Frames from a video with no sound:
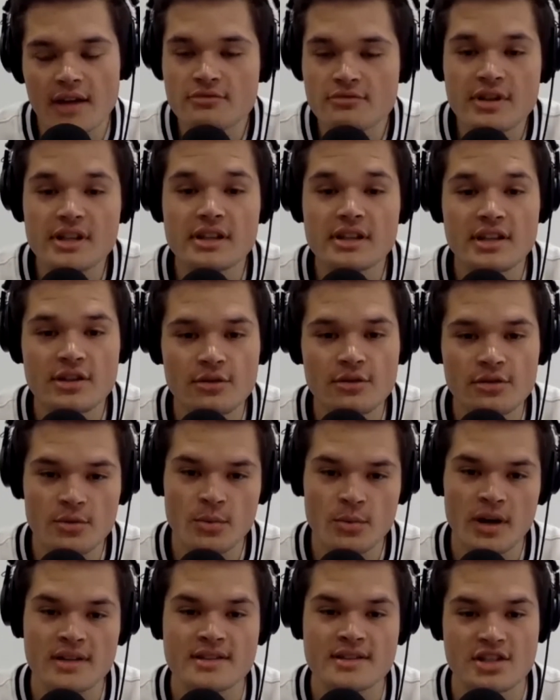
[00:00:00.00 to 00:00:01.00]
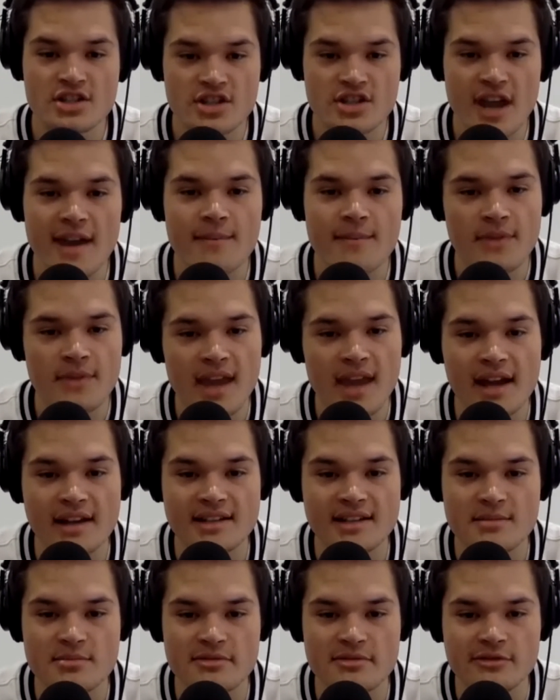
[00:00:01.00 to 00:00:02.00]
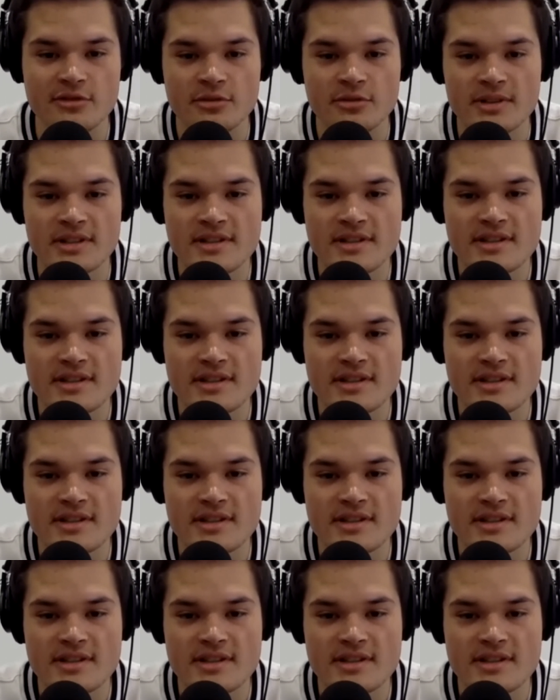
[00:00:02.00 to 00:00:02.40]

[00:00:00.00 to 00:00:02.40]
really you're the one to shape the acting performance.